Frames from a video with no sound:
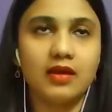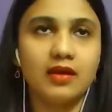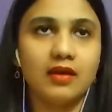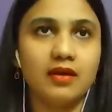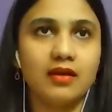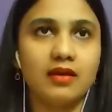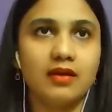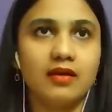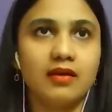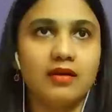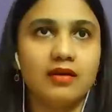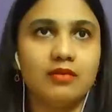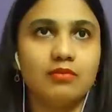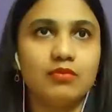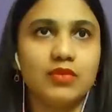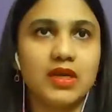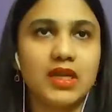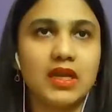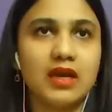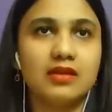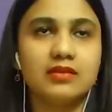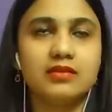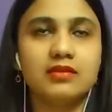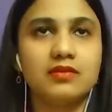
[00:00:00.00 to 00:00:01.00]

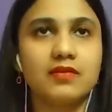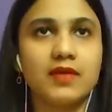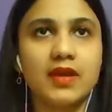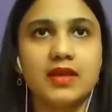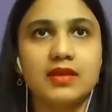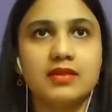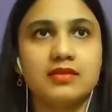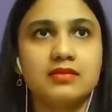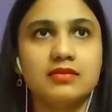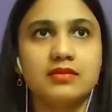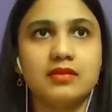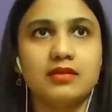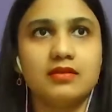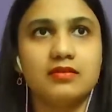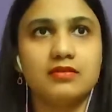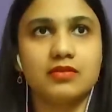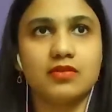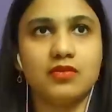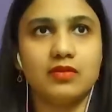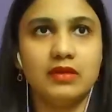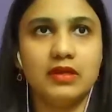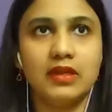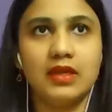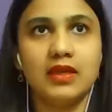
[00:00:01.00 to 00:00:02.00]
But otherwise,
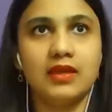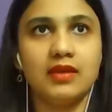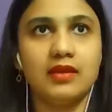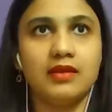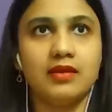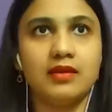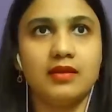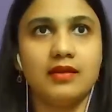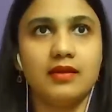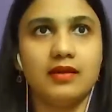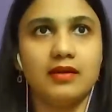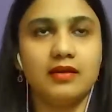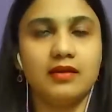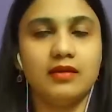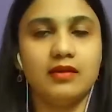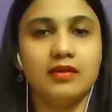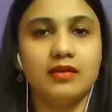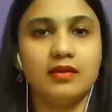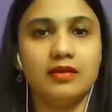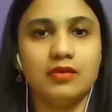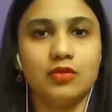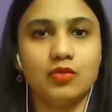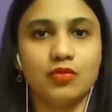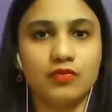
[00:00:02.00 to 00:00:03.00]
it's not like
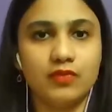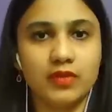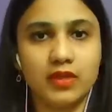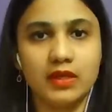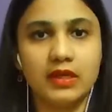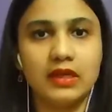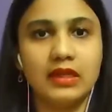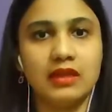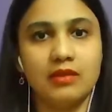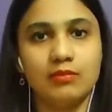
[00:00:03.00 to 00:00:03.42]
we are